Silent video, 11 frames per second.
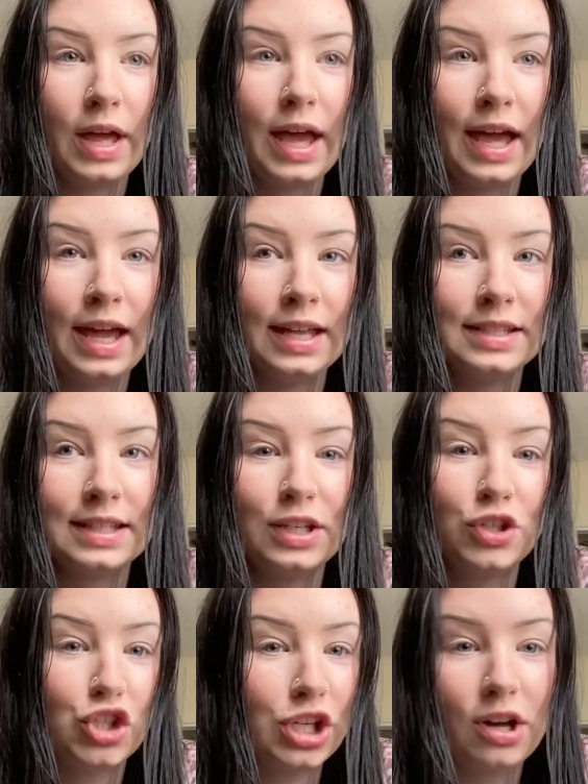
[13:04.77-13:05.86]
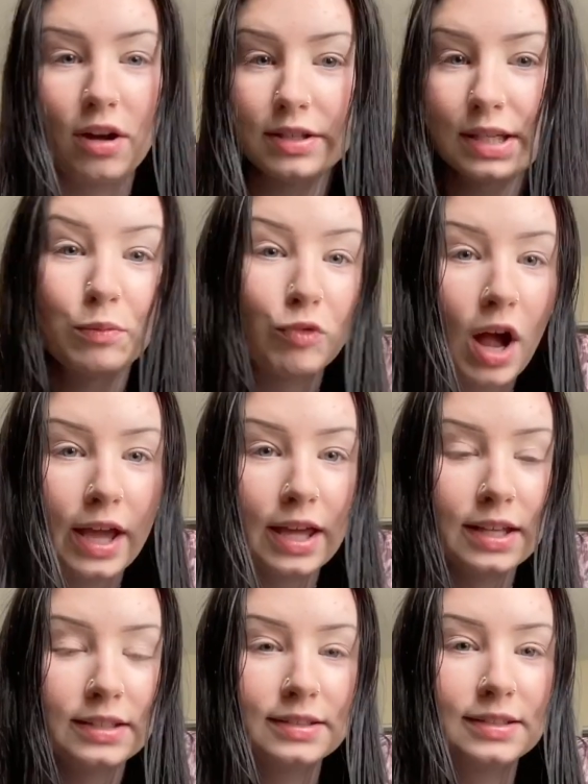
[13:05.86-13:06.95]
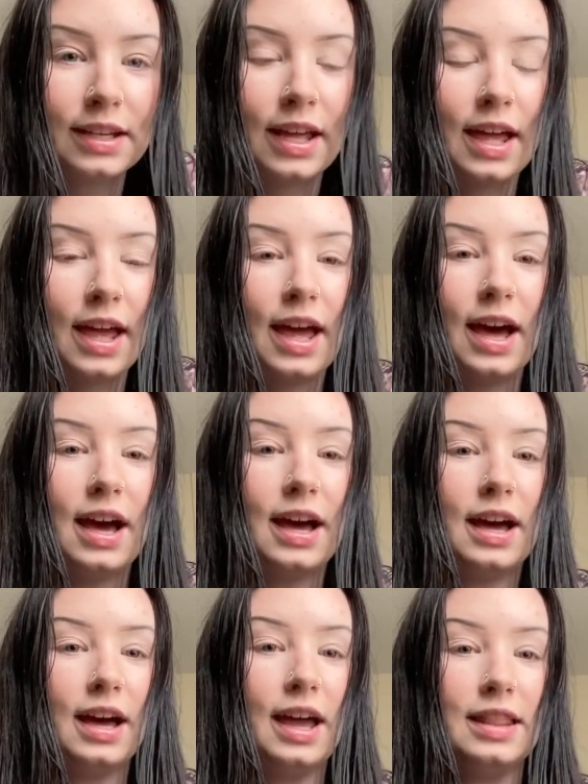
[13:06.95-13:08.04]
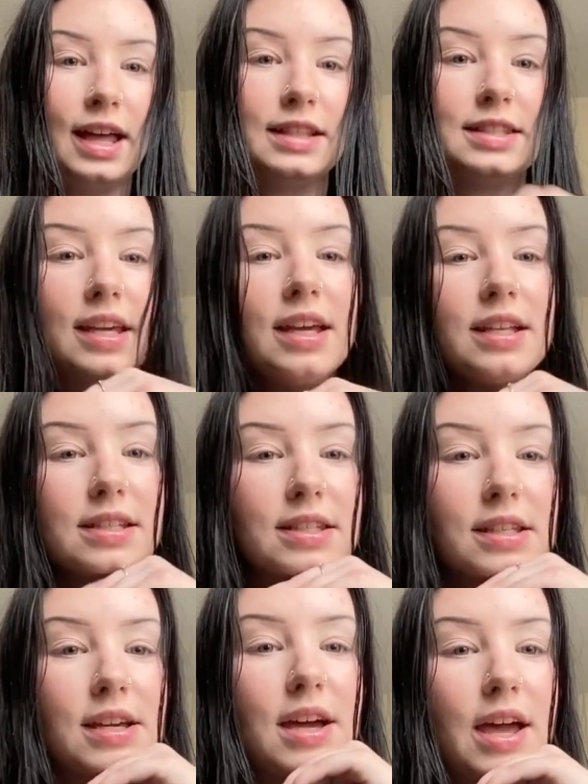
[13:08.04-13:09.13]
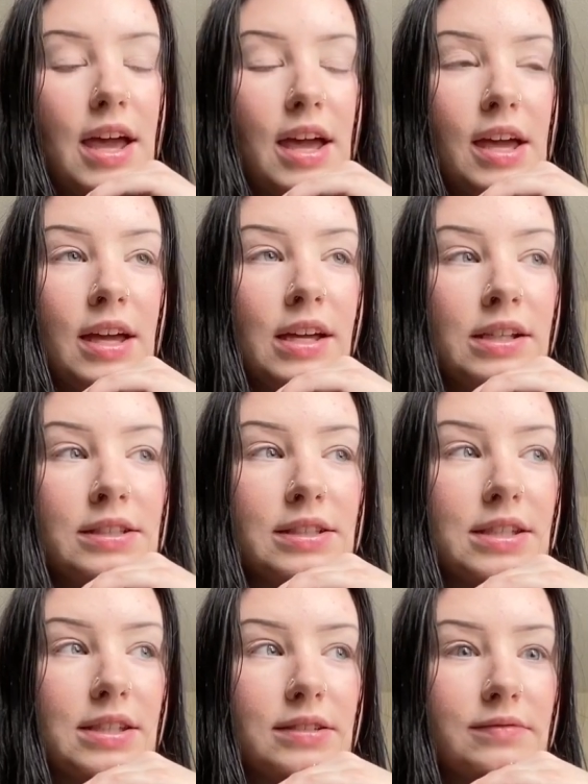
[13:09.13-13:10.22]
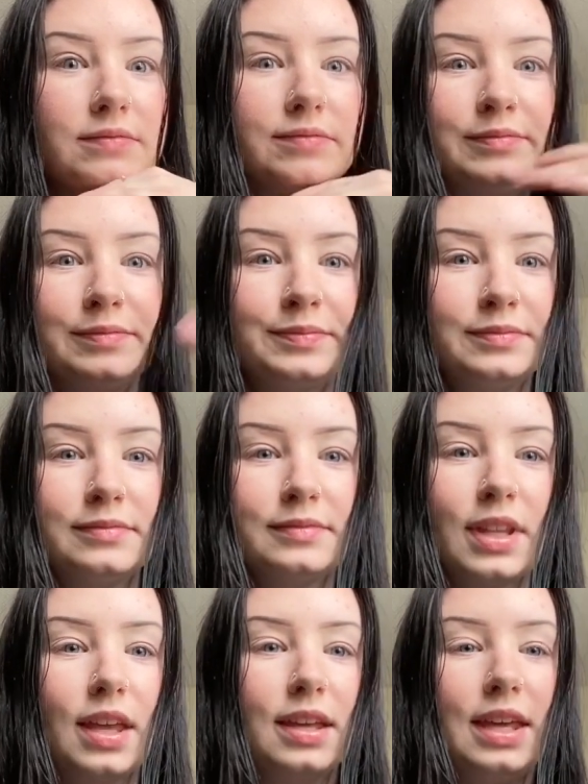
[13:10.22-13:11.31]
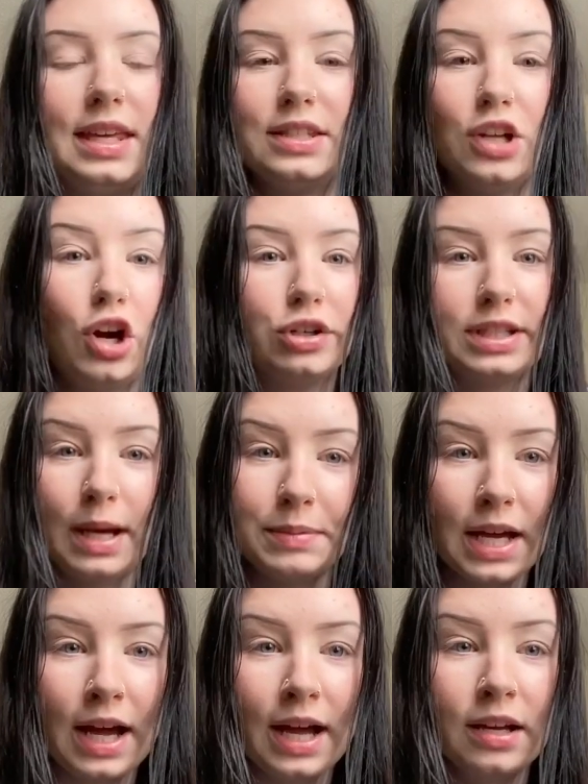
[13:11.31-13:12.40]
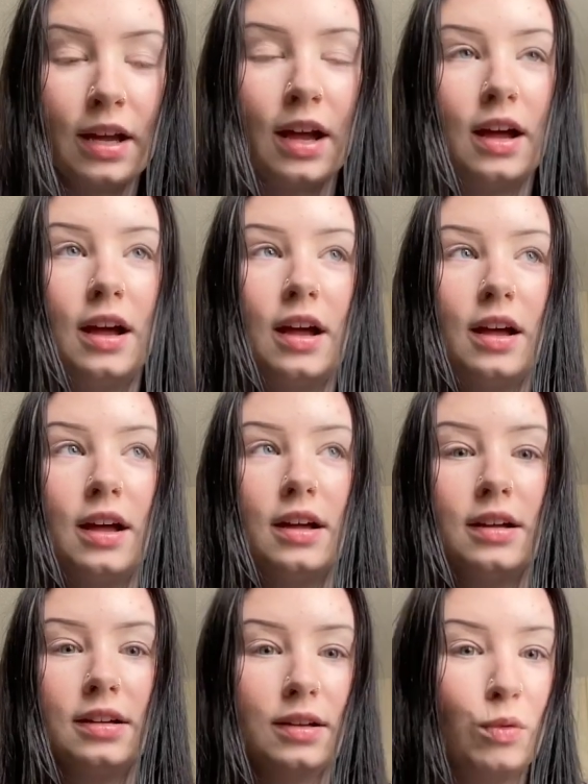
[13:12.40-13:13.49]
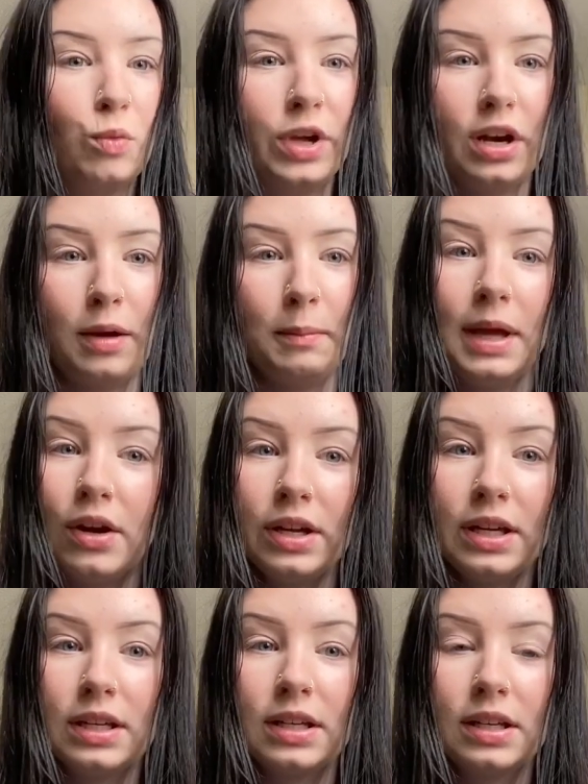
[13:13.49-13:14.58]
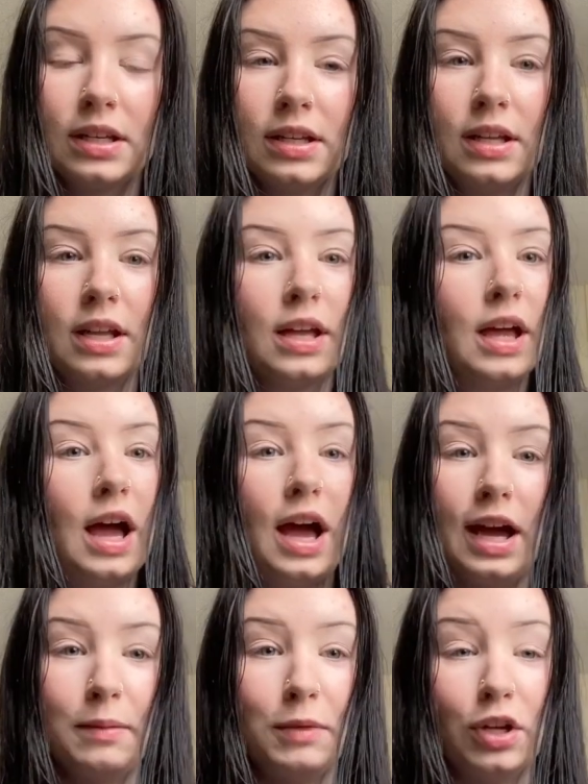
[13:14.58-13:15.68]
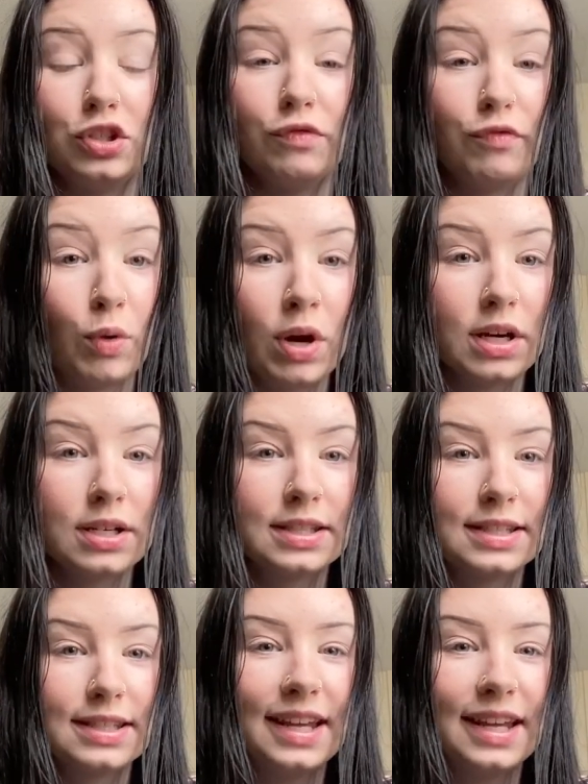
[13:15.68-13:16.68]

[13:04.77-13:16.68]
and she calls him Ryan, and that's it. And he's not her stepdad. We are not married. I am not divorced.